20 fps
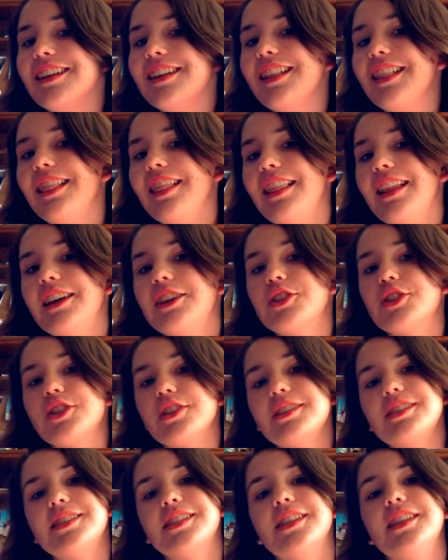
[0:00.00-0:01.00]

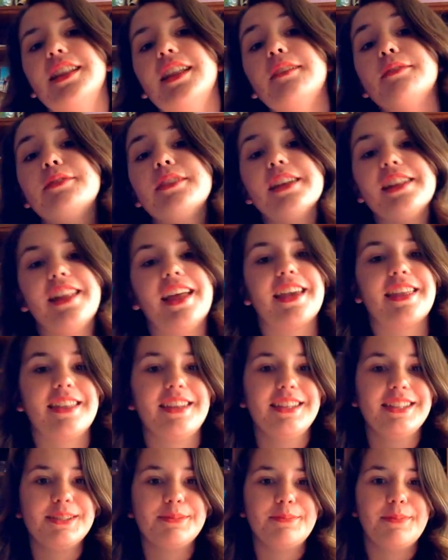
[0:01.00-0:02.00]
luscious and lovely like
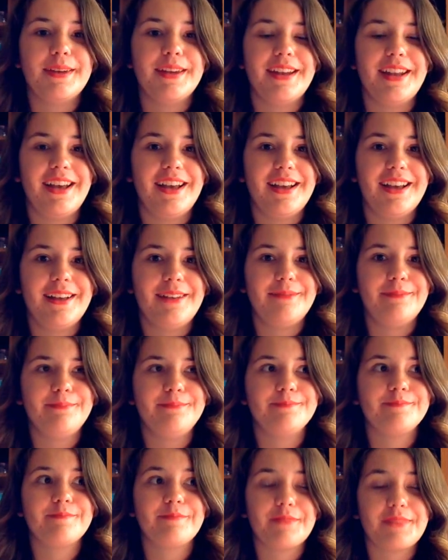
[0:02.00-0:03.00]
this, but
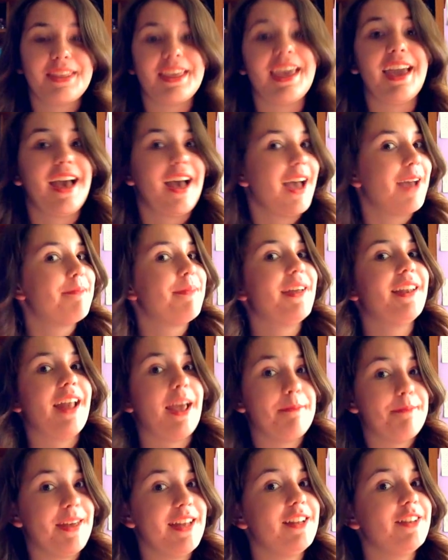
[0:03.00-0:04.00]
yeah, I bet
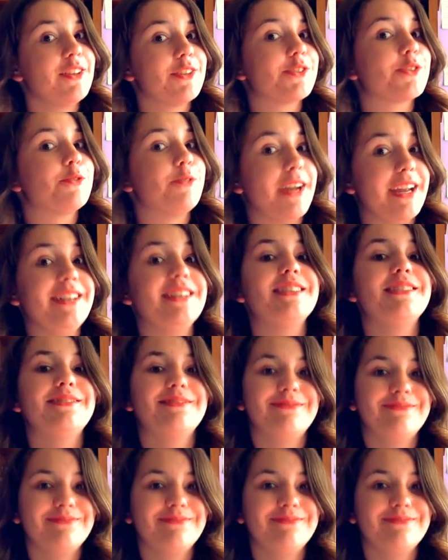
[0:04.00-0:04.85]
it looks great